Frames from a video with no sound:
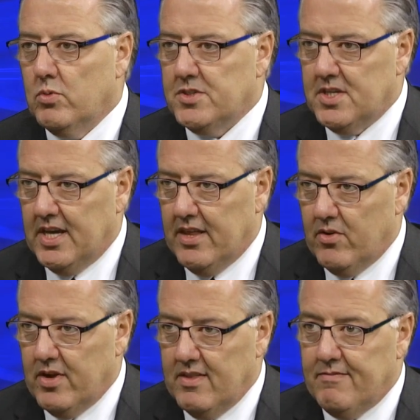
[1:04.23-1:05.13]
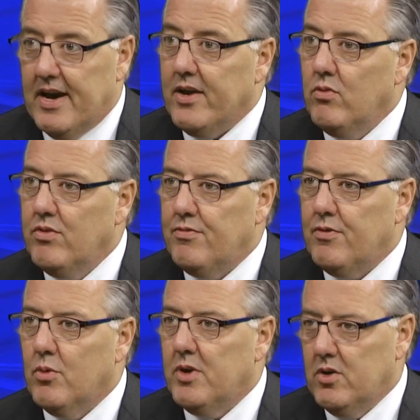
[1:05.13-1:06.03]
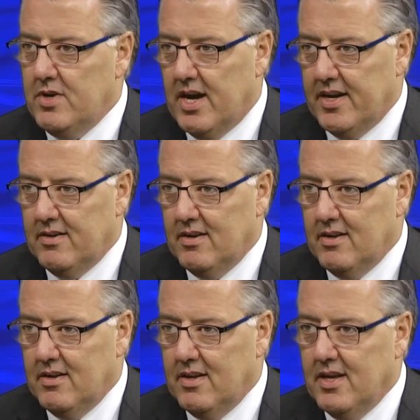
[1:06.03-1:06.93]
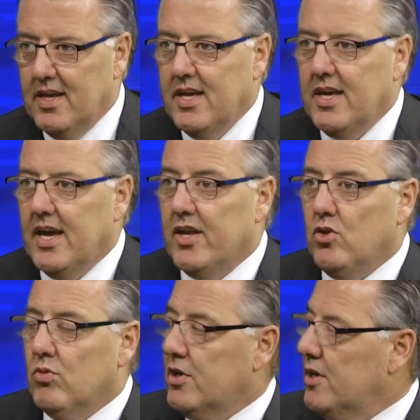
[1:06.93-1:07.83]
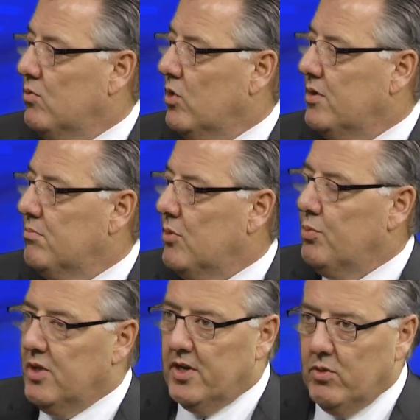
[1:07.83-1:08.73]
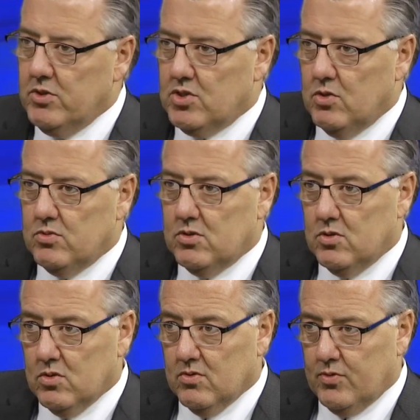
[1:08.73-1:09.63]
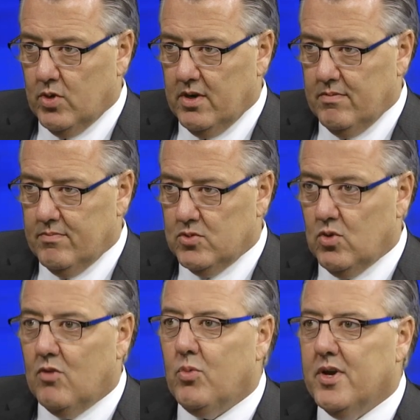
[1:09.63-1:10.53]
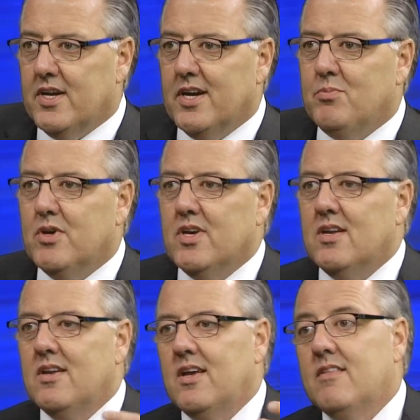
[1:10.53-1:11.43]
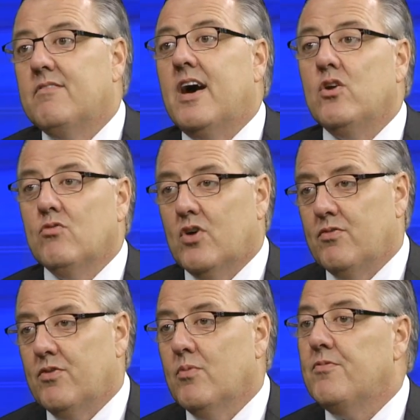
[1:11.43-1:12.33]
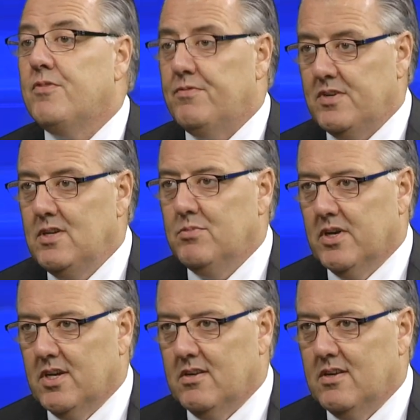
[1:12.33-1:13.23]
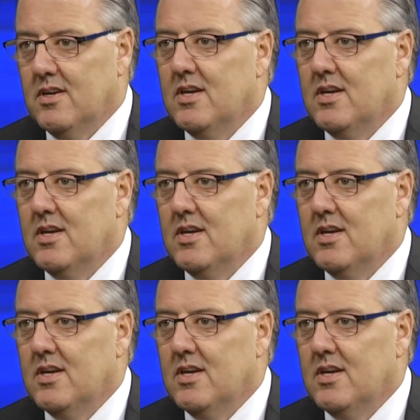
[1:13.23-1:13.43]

was together and the value of the firm in oh nine, and you look at what Mobility was sold to Google for, twelve point nine billion dollars, and the value of our firm, fifteen billion dollars,